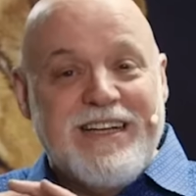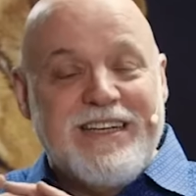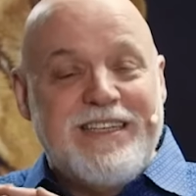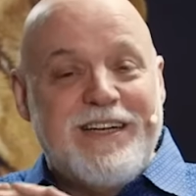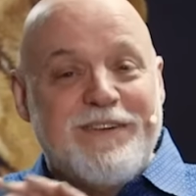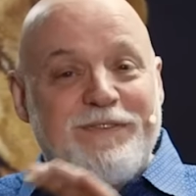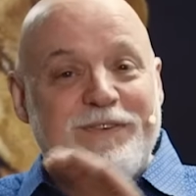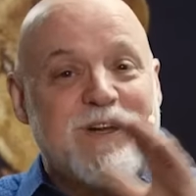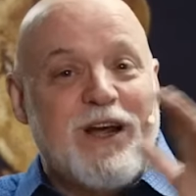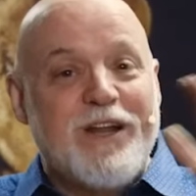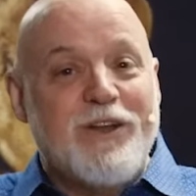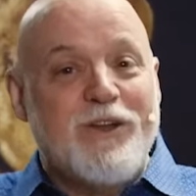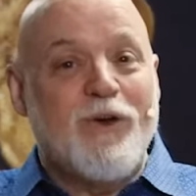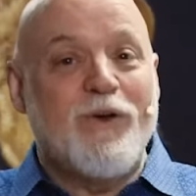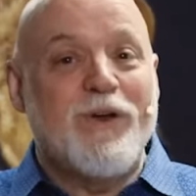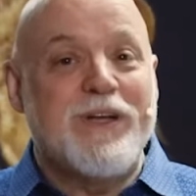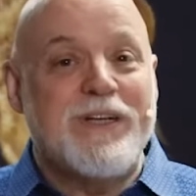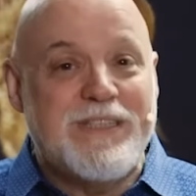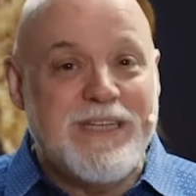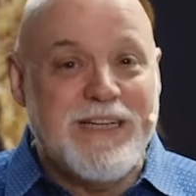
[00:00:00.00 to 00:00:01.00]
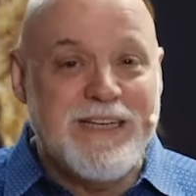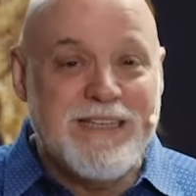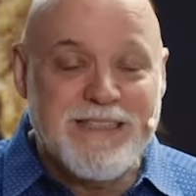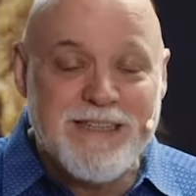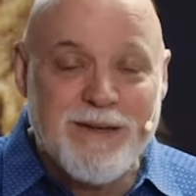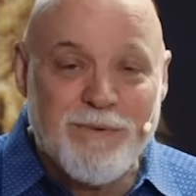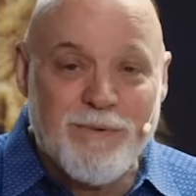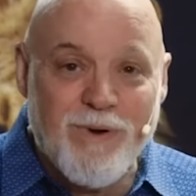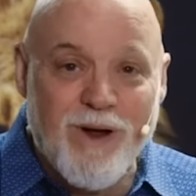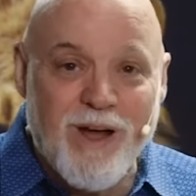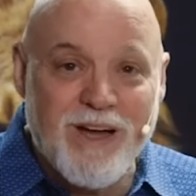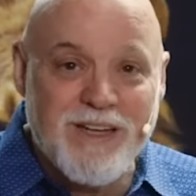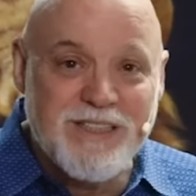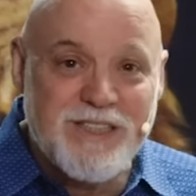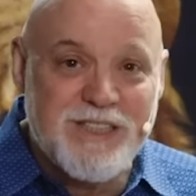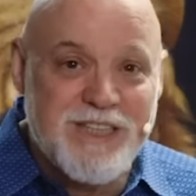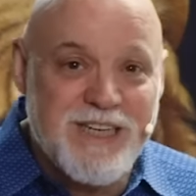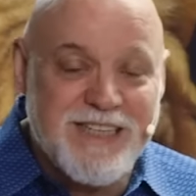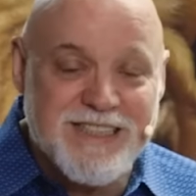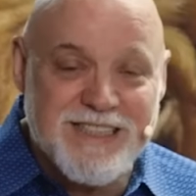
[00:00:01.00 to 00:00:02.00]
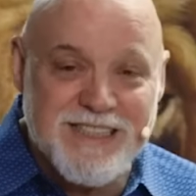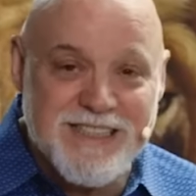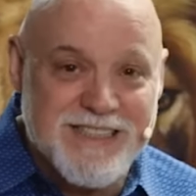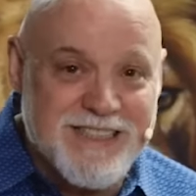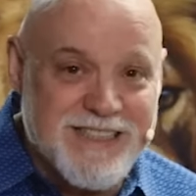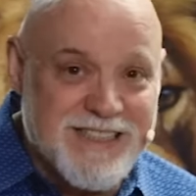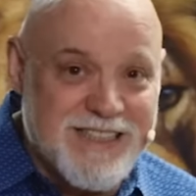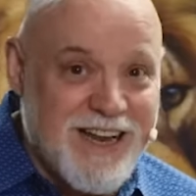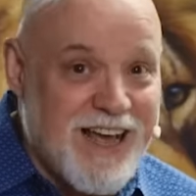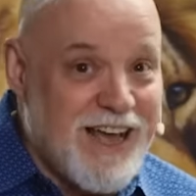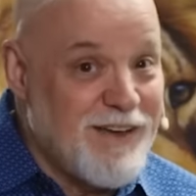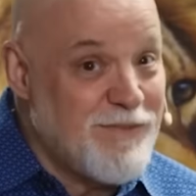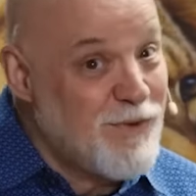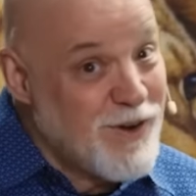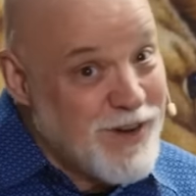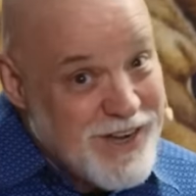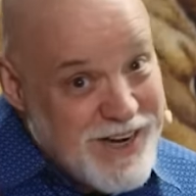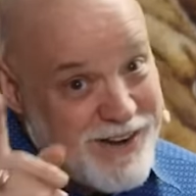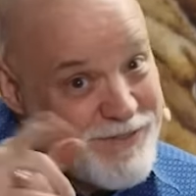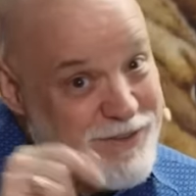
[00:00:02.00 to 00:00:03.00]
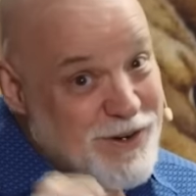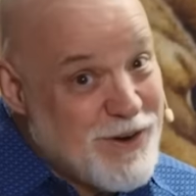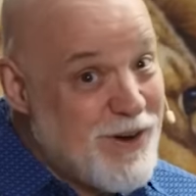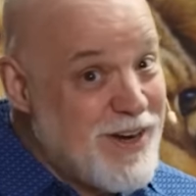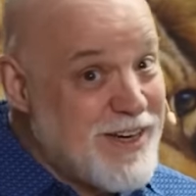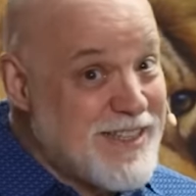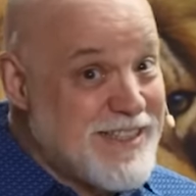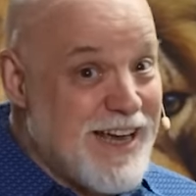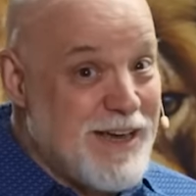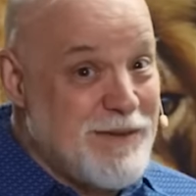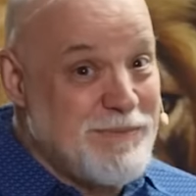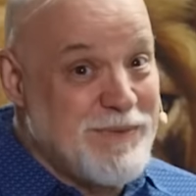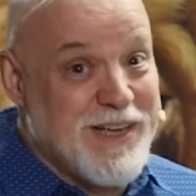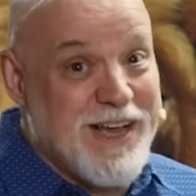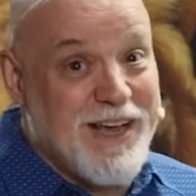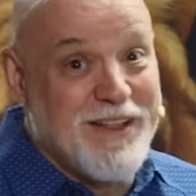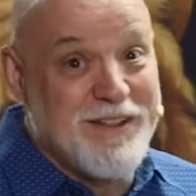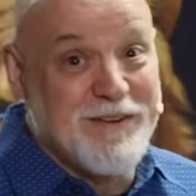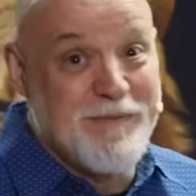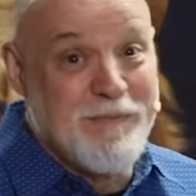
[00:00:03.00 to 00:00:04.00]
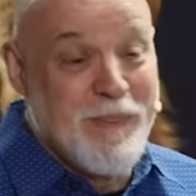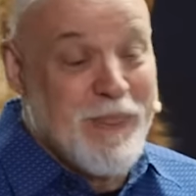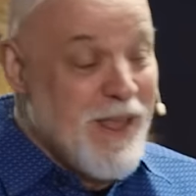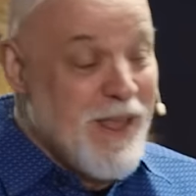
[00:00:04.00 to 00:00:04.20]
different anointings that were on Jesus' life. We're going to have a great time together.